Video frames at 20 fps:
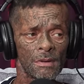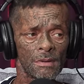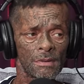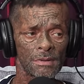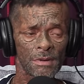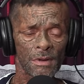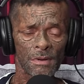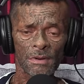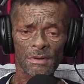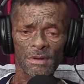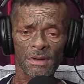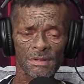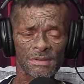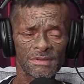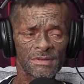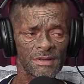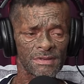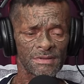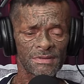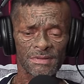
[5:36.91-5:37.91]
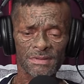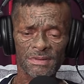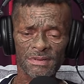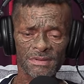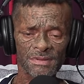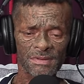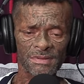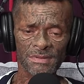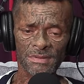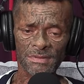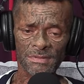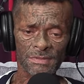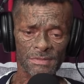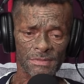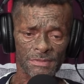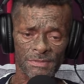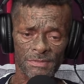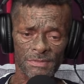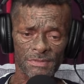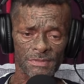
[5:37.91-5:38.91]
You know, it's
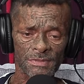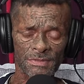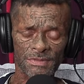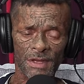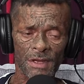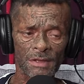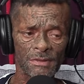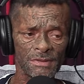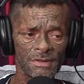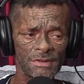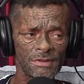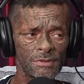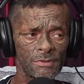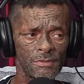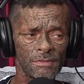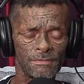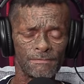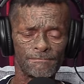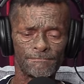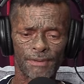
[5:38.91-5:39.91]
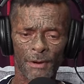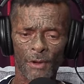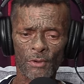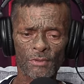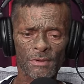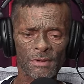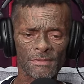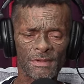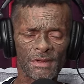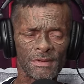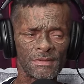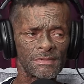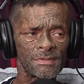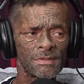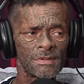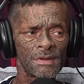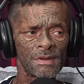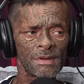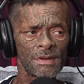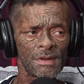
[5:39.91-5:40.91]
they hit you broken, man.
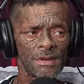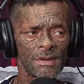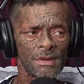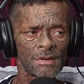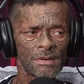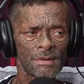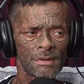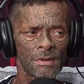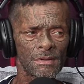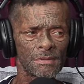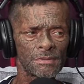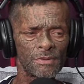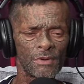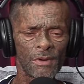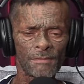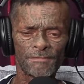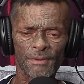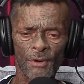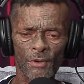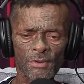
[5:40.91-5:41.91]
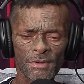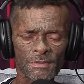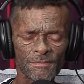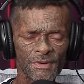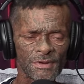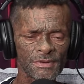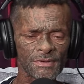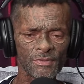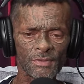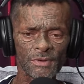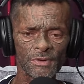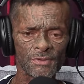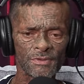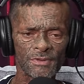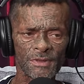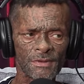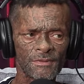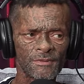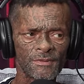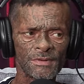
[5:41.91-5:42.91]
You know, you're a broken person when you're
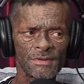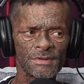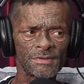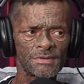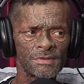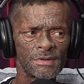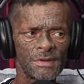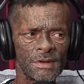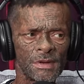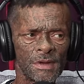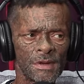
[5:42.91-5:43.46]
there finished.